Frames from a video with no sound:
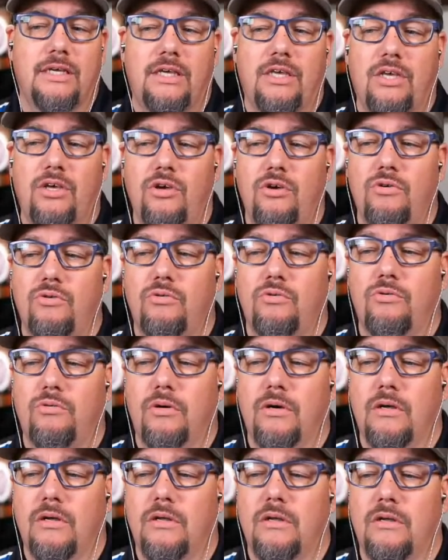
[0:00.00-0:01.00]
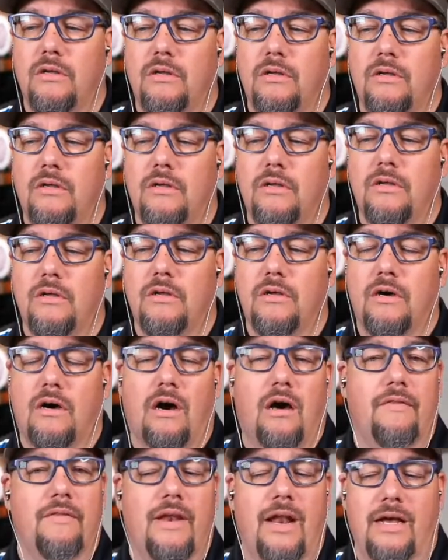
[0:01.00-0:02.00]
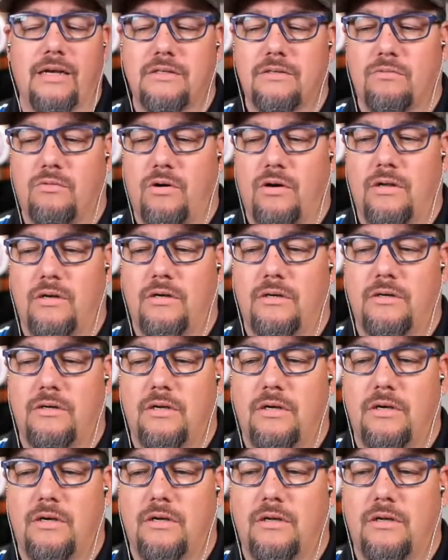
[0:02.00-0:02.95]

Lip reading: you on the next one.